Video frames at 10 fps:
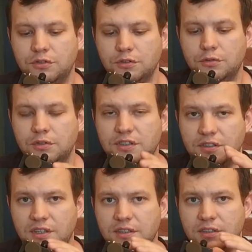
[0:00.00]
as
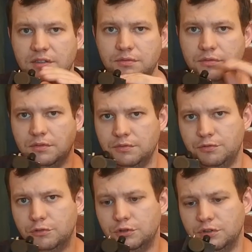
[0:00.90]
intended
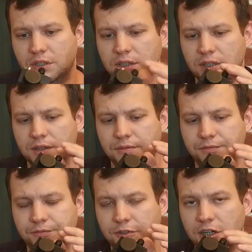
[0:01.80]
for
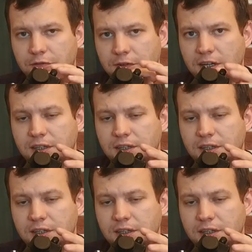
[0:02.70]
VR flying,